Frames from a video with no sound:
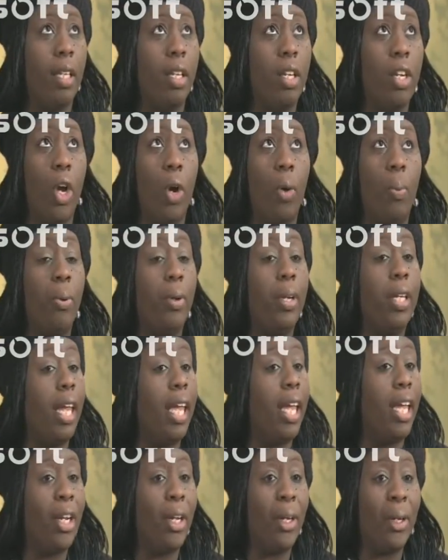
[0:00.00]
no
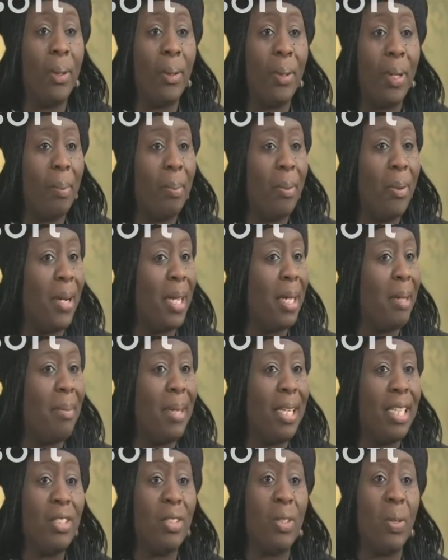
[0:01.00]
prenatal
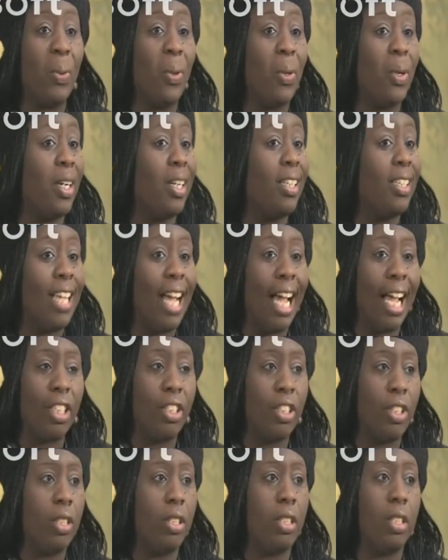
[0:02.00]
appointments or
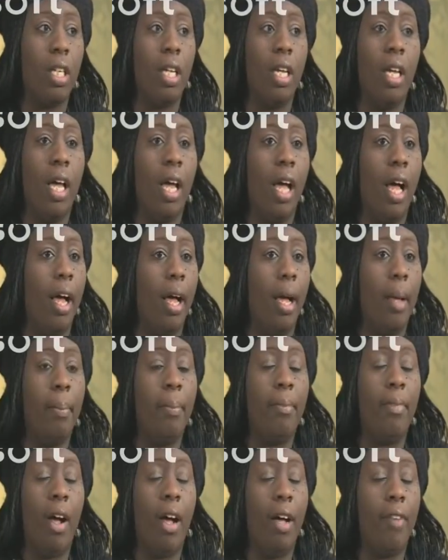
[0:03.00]
doctor's
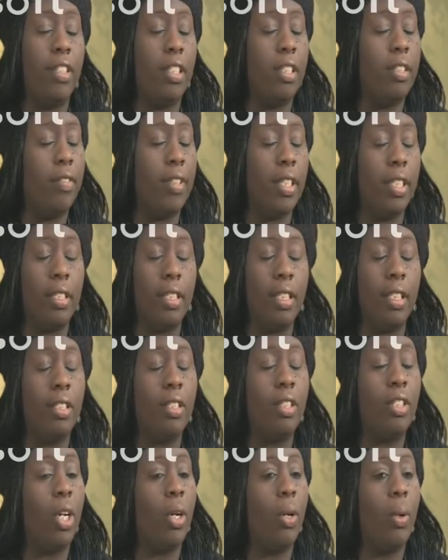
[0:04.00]
office
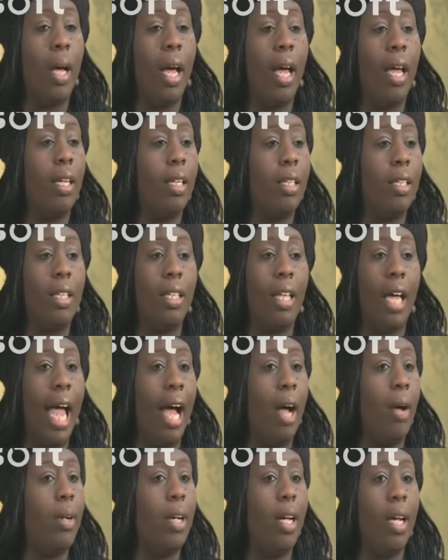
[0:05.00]
visits. So the
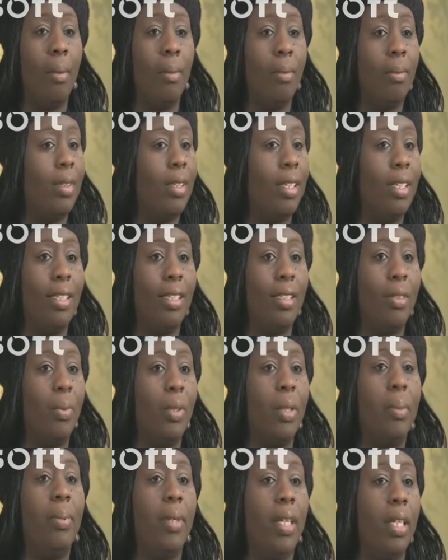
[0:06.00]
outcome
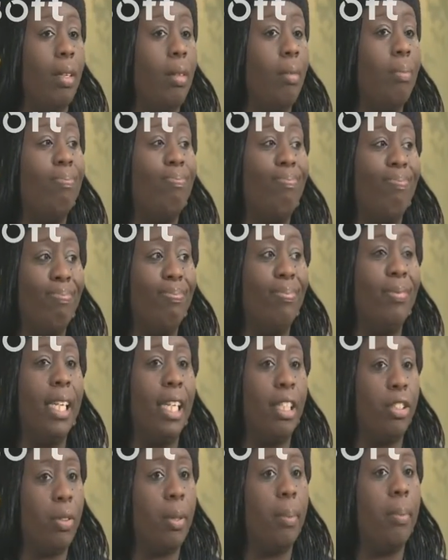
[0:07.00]
would be
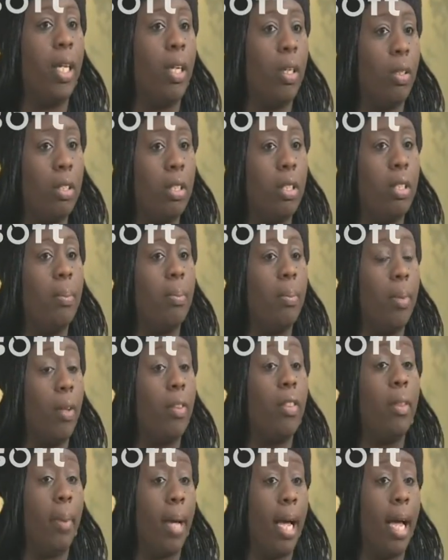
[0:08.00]
detrimental to
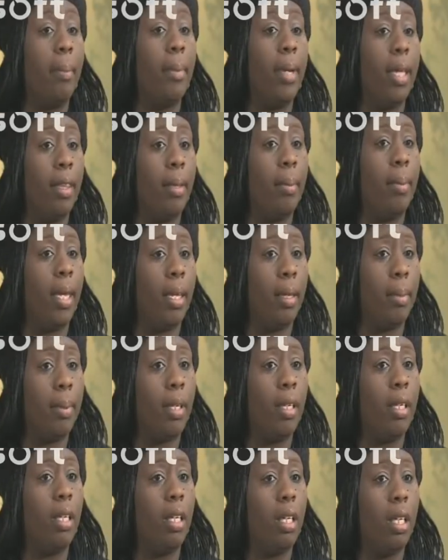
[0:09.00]
both the mom and the
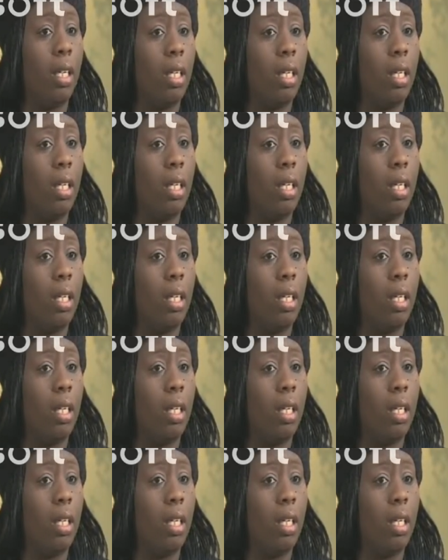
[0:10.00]
baby.